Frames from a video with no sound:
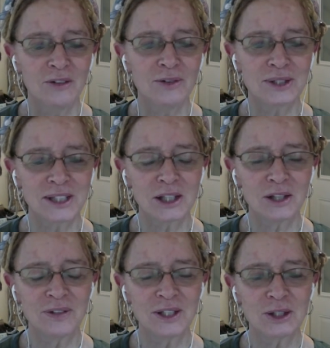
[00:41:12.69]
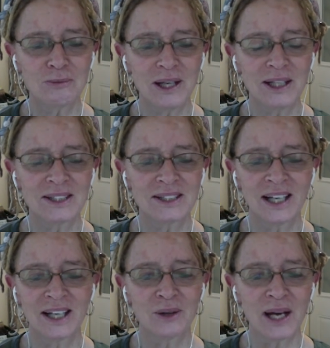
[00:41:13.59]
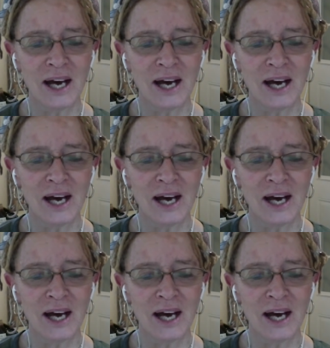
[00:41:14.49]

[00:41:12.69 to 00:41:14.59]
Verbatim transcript: if you stared off into space at your